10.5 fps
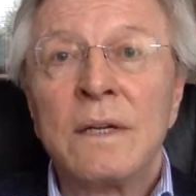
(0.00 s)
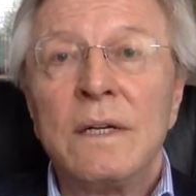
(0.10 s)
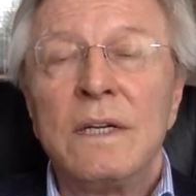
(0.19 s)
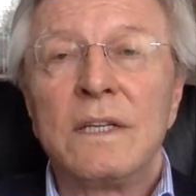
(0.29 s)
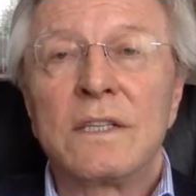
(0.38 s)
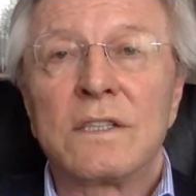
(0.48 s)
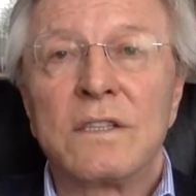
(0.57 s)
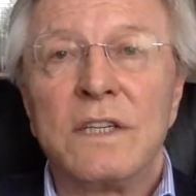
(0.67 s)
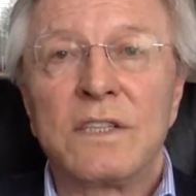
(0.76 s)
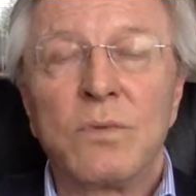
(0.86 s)

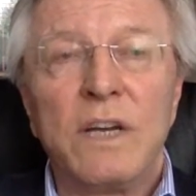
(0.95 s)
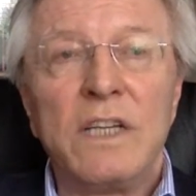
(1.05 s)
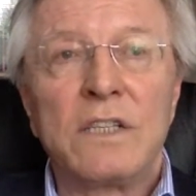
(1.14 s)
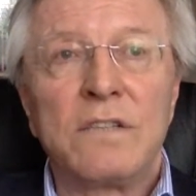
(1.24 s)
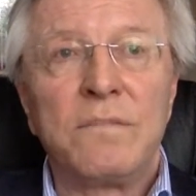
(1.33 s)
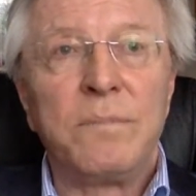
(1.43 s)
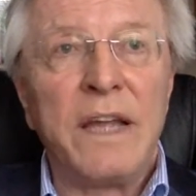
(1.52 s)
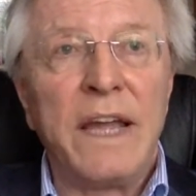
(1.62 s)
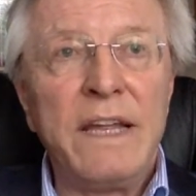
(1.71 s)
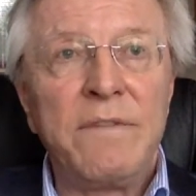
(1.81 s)
It's ways of
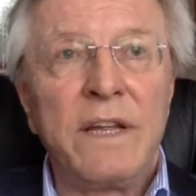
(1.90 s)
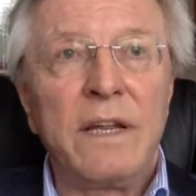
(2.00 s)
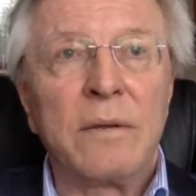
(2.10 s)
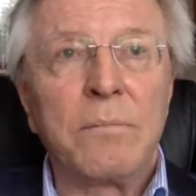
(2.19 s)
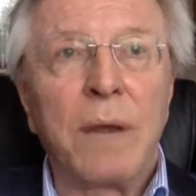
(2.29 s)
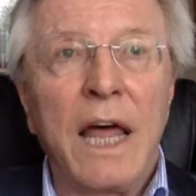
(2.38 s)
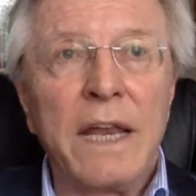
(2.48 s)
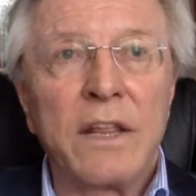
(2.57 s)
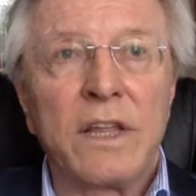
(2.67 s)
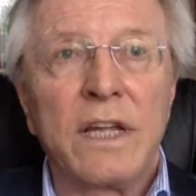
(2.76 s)
behaving and
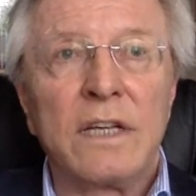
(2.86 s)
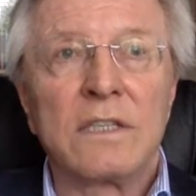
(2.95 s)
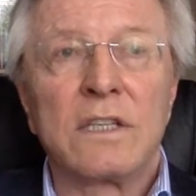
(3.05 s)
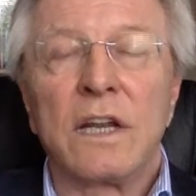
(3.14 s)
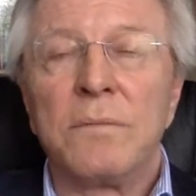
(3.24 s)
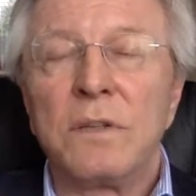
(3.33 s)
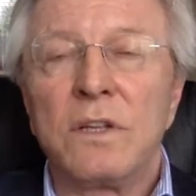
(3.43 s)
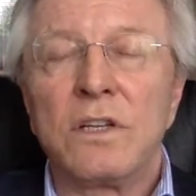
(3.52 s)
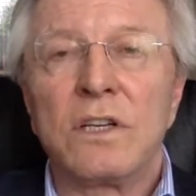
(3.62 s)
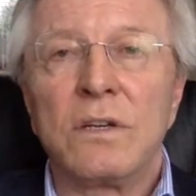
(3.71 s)
planning things that
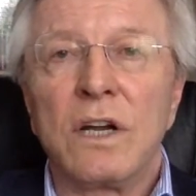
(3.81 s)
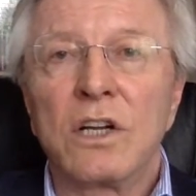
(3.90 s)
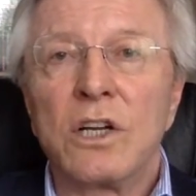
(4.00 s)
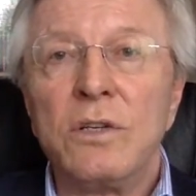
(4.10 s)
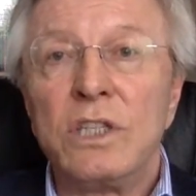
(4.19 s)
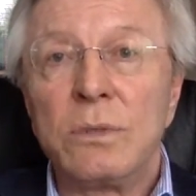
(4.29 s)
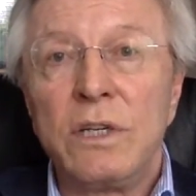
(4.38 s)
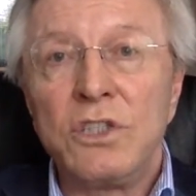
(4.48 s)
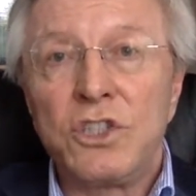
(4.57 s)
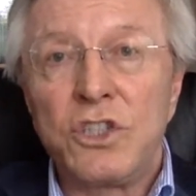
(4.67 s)
are going to
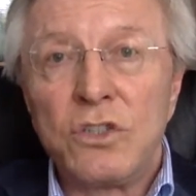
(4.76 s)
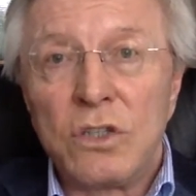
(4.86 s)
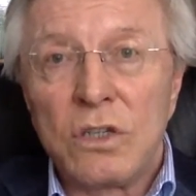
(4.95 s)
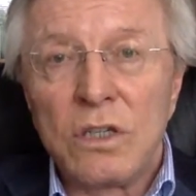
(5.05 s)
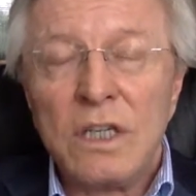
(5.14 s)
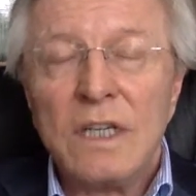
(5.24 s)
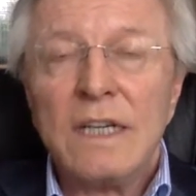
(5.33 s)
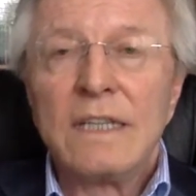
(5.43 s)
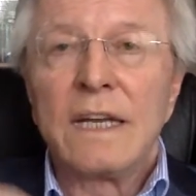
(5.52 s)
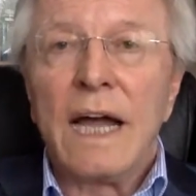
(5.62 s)
ensure
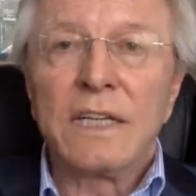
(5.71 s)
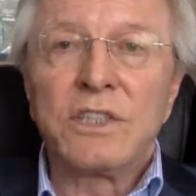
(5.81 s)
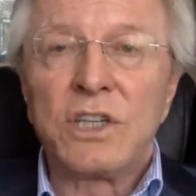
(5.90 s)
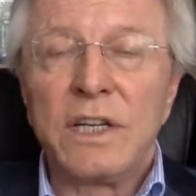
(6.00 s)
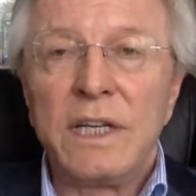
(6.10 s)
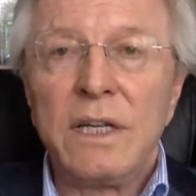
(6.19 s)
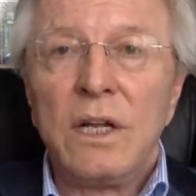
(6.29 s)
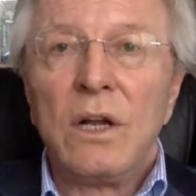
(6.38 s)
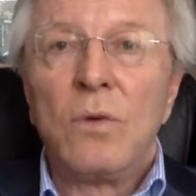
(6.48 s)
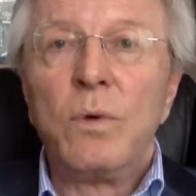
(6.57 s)
that actually
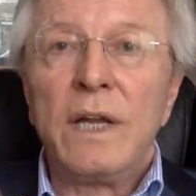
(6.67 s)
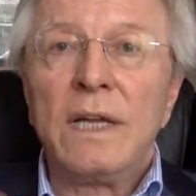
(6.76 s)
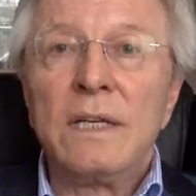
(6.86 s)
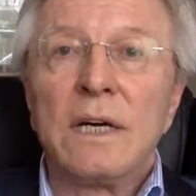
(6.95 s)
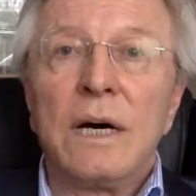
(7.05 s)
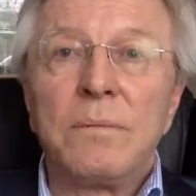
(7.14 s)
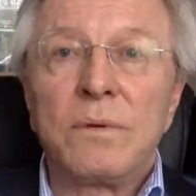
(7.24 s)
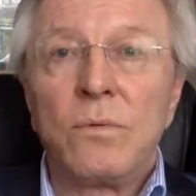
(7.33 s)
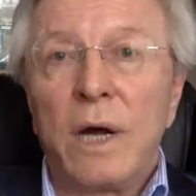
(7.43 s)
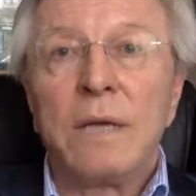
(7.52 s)
we end up
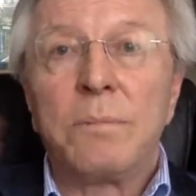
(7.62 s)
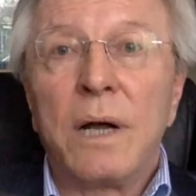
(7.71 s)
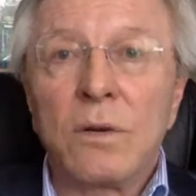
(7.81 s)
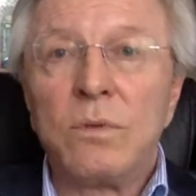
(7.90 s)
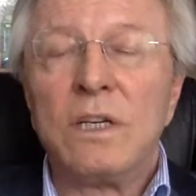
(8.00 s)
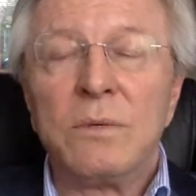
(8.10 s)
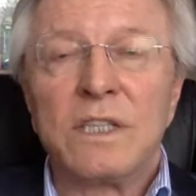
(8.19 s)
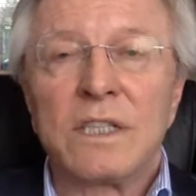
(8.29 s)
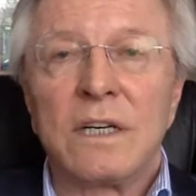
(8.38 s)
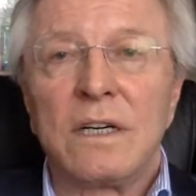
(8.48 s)
right back where we
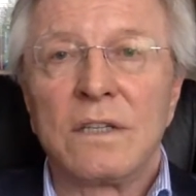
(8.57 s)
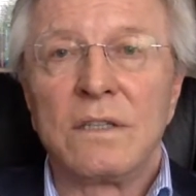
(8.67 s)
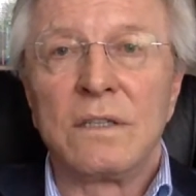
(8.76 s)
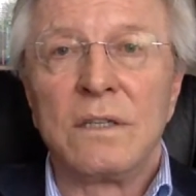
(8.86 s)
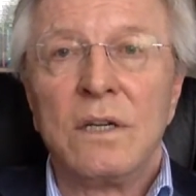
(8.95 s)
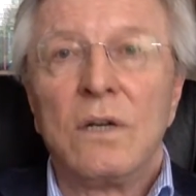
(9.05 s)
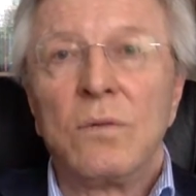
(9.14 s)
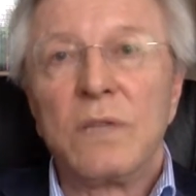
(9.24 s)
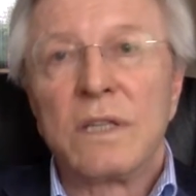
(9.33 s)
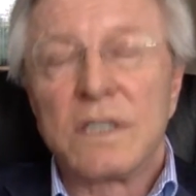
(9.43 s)
started
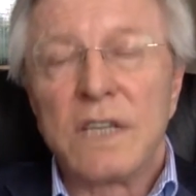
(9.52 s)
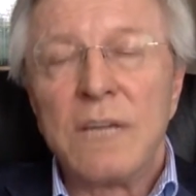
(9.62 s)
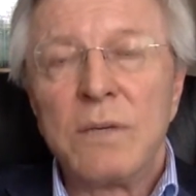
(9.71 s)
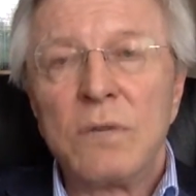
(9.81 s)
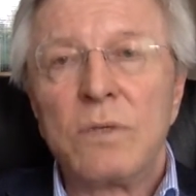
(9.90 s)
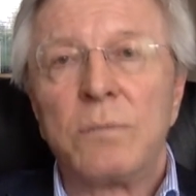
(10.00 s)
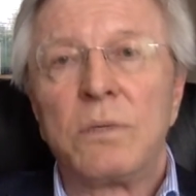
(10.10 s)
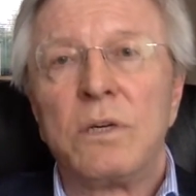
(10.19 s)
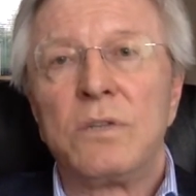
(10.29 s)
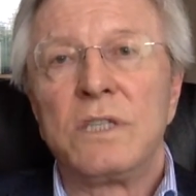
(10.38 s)
with the same old
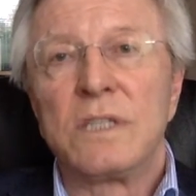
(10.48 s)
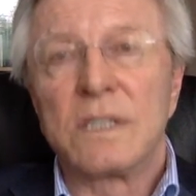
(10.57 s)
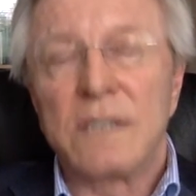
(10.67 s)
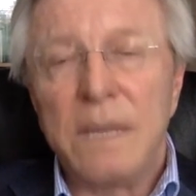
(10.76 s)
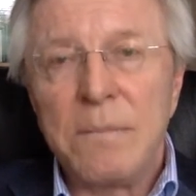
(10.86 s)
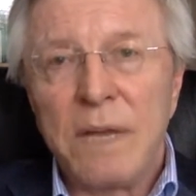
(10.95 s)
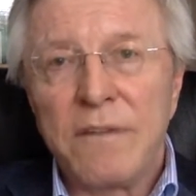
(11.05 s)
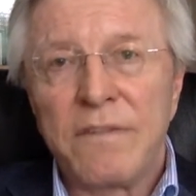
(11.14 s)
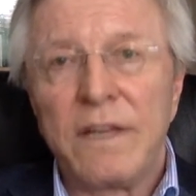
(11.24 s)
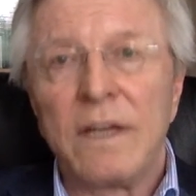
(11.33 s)
reproaches, the same bad
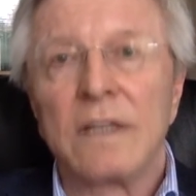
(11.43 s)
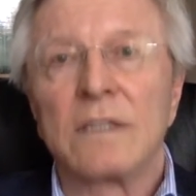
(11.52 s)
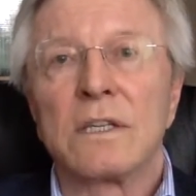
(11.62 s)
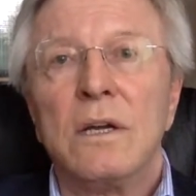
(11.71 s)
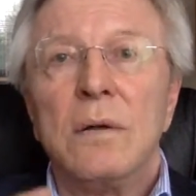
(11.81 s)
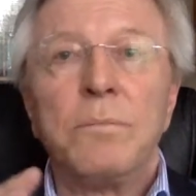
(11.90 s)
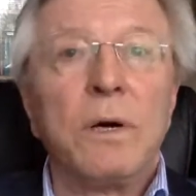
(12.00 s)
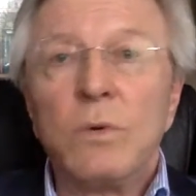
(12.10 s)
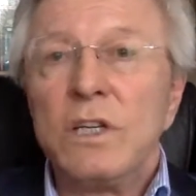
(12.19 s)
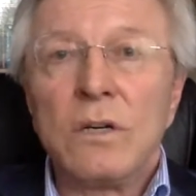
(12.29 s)
feelings,
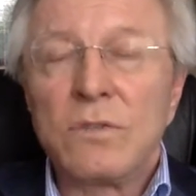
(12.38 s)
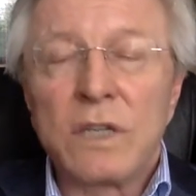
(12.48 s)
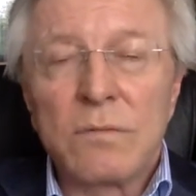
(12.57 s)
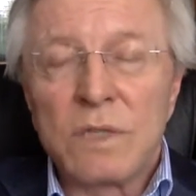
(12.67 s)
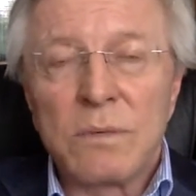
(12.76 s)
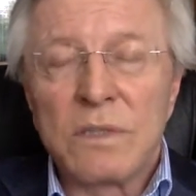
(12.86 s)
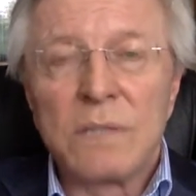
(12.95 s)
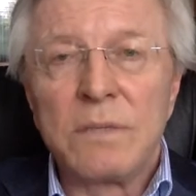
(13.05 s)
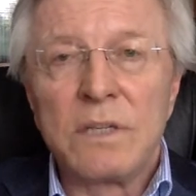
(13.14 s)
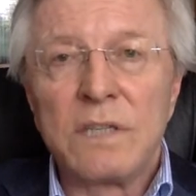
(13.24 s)
but we don't take
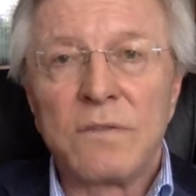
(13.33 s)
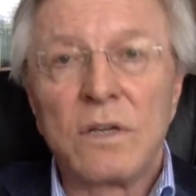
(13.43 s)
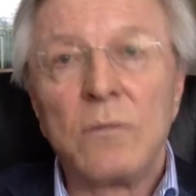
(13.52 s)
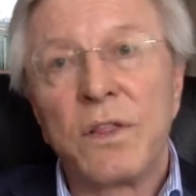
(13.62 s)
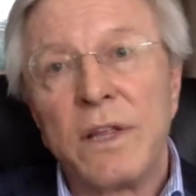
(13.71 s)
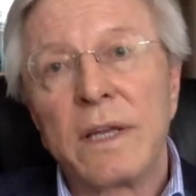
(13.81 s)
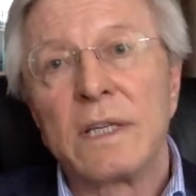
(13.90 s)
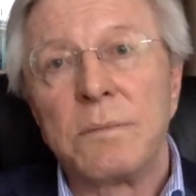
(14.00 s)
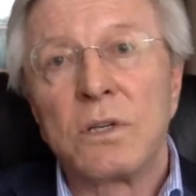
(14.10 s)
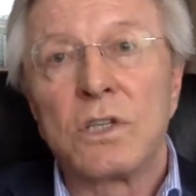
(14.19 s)
responsibility for it. We think it's
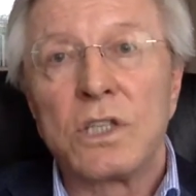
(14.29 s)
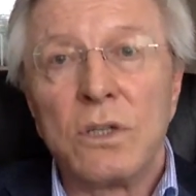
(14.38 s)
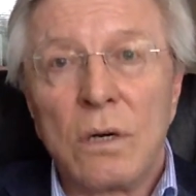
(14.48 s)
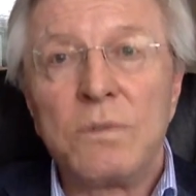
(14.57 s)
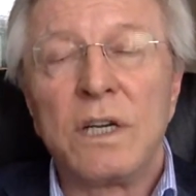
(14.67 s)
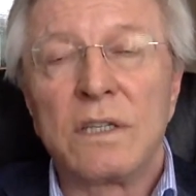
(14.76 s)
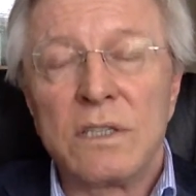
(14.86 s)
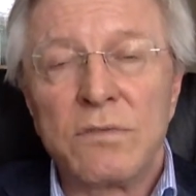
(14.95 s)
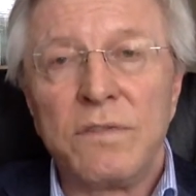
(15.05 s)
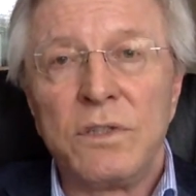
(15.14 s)
because the object
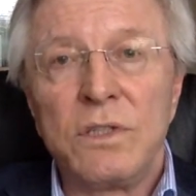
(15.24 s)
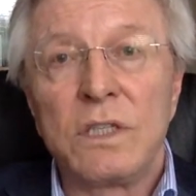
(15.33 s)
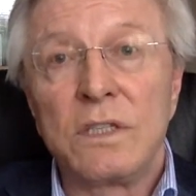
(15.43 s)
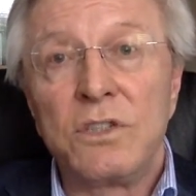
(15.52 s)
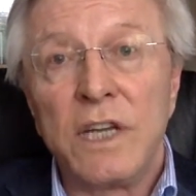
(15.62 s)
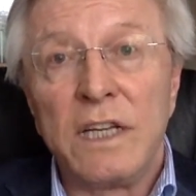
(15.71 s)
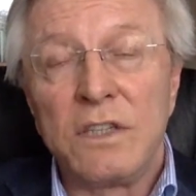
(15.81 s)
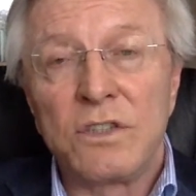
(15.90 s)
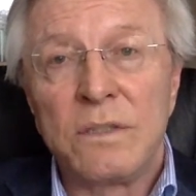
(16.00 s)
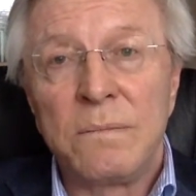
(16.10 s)
is refusing to
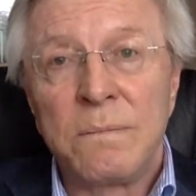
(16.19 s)
change.